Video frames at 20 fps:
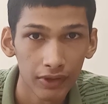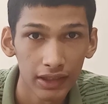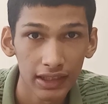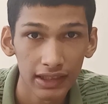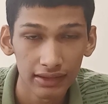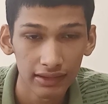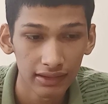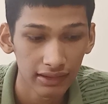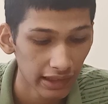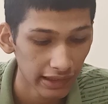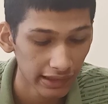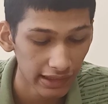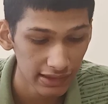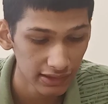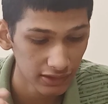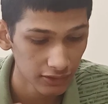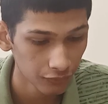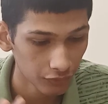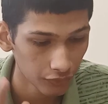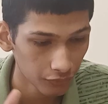they can
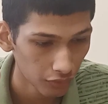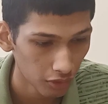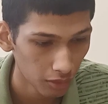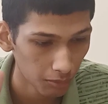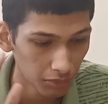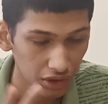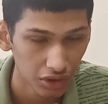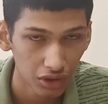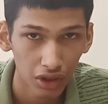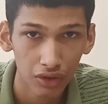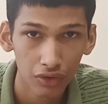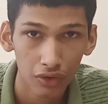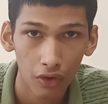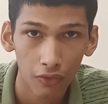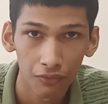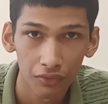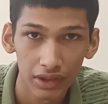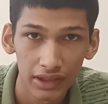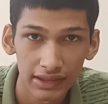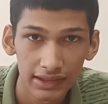suffer from a ton
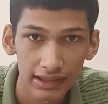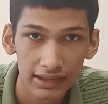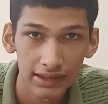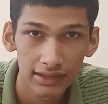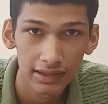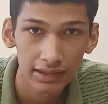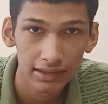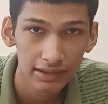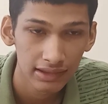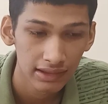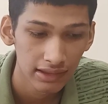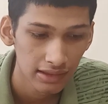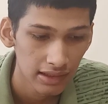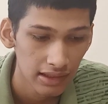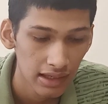of diseases.